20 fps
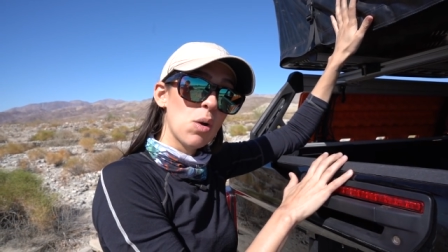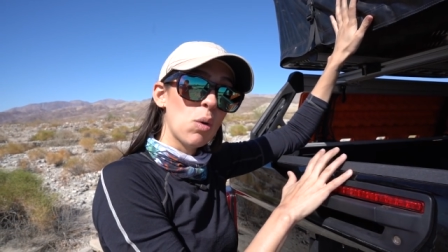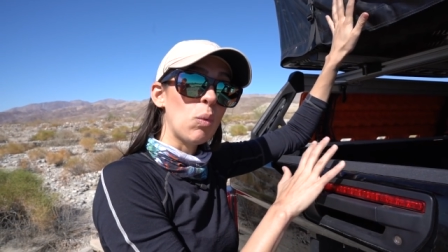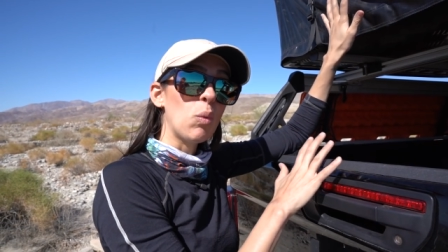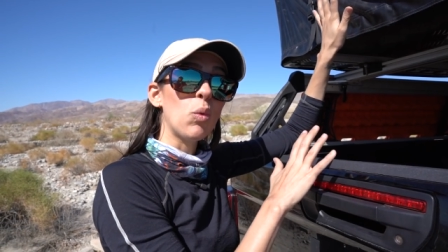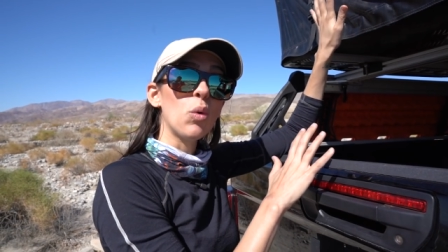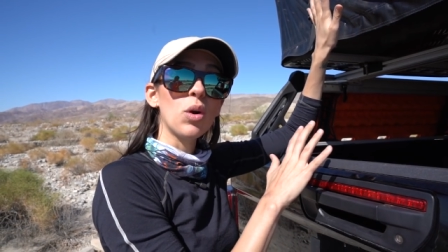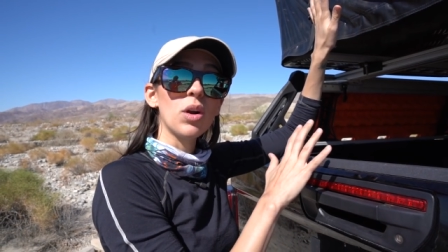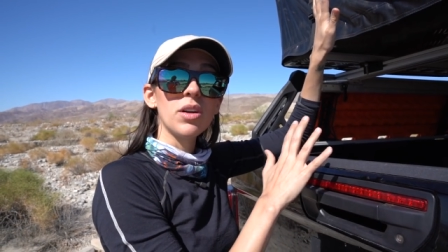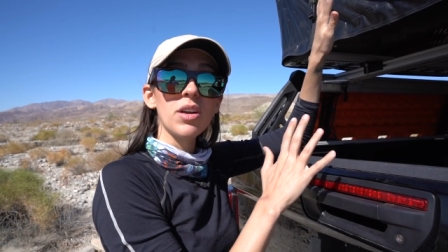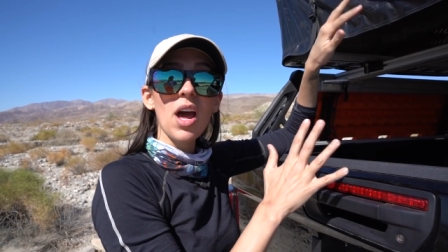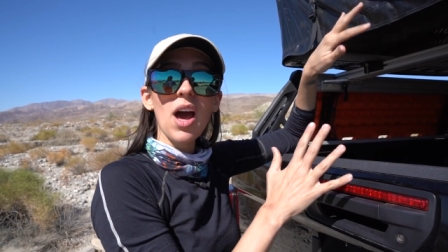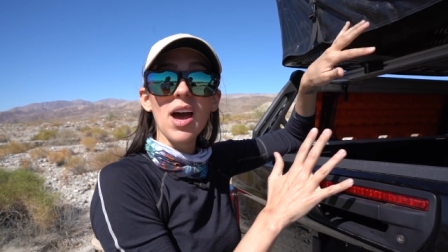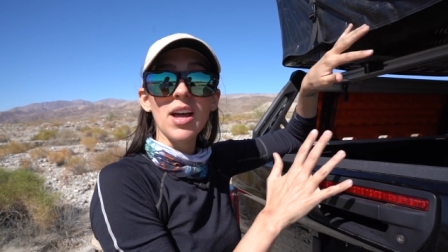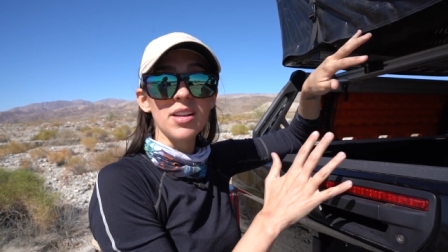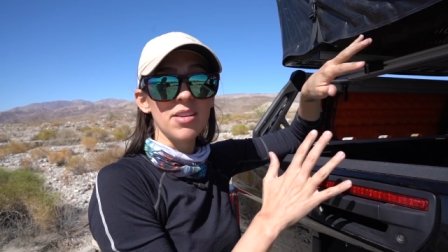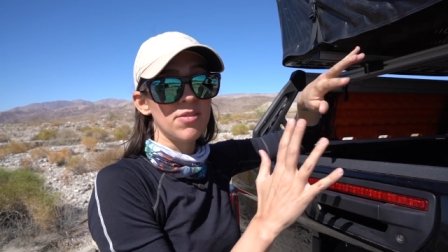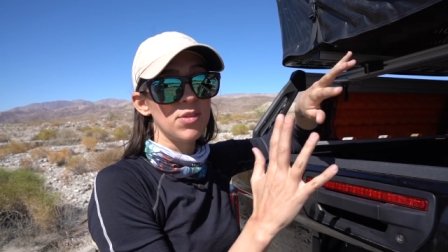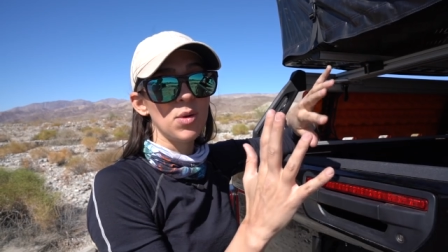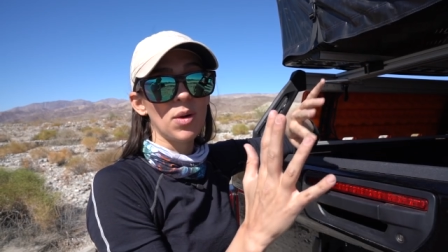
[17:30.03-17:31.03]
or
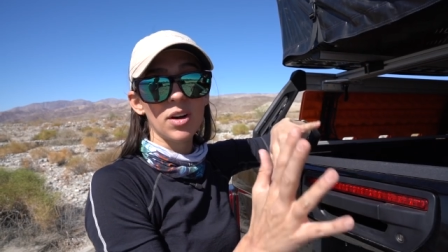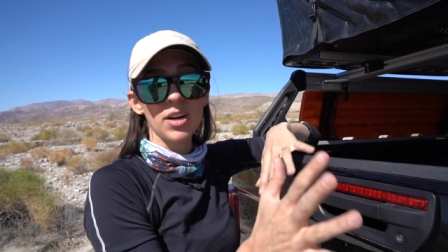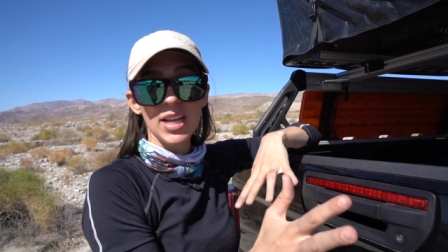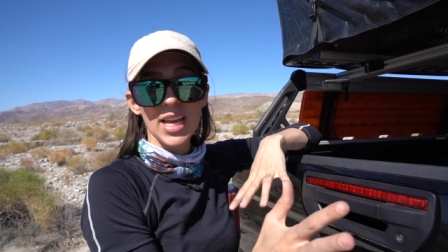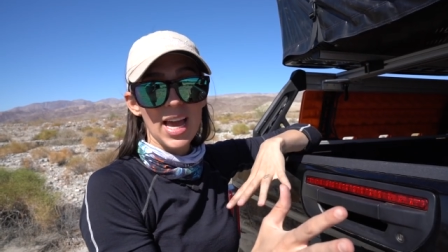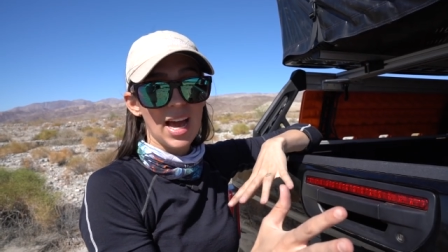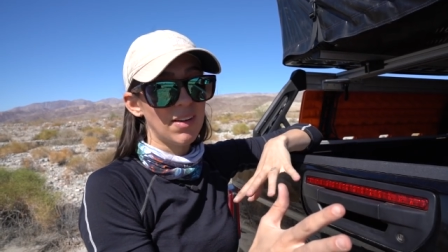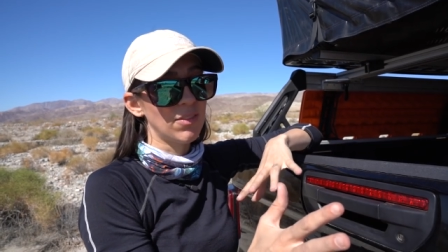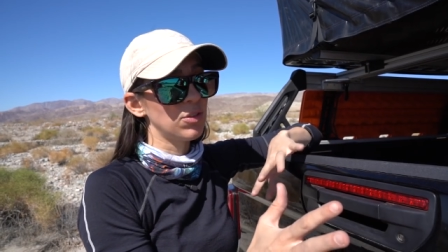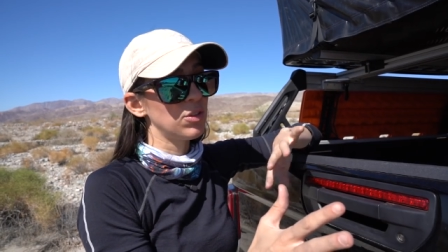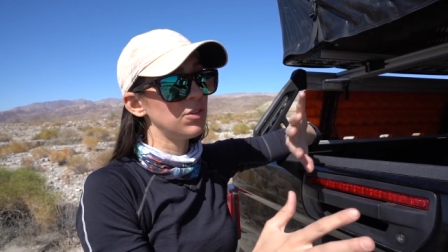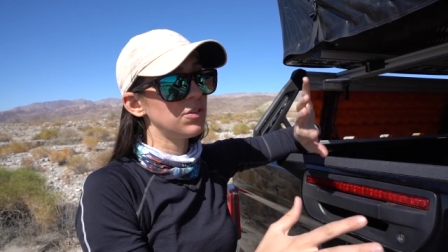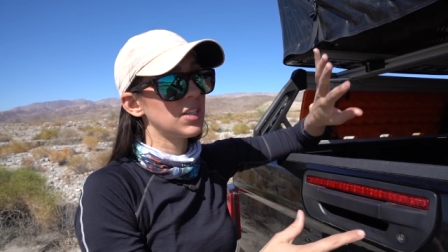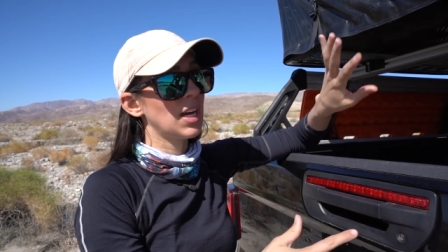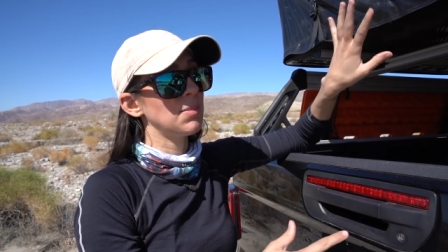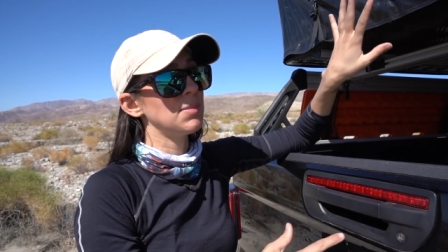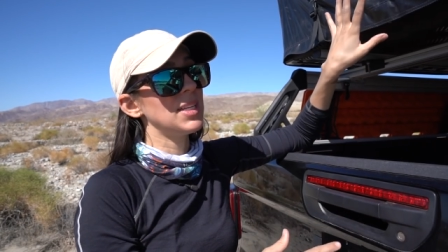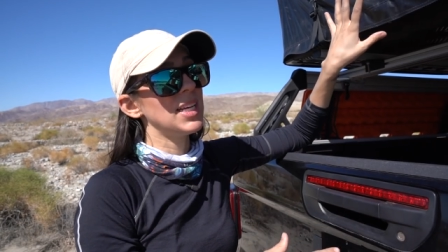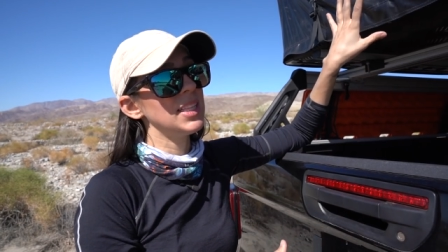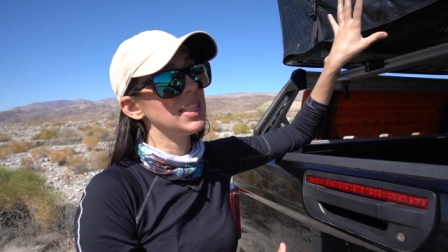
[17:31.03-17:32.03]
not. If you already have a
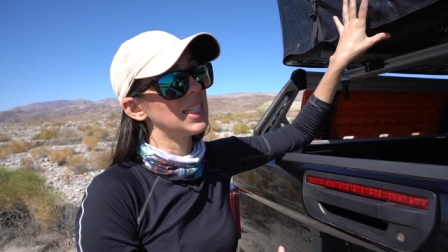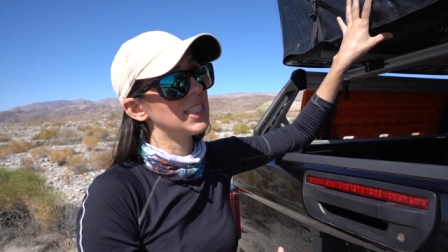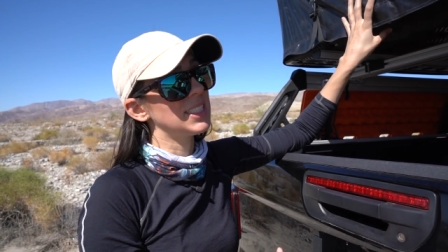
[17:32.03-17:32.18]
rooftop tent,